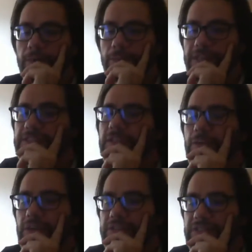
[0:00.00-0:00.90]
basic
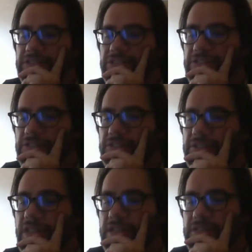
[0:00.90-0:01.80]
orientation is
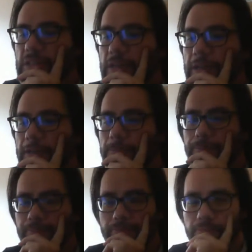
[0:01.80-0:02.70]
just this, like,
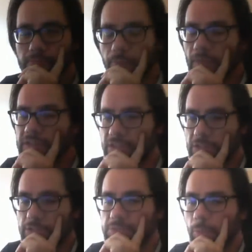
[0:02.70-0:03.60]
to
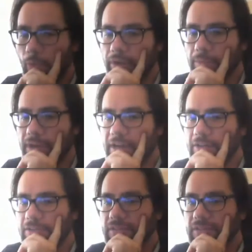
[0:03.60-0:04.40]
Luke's point about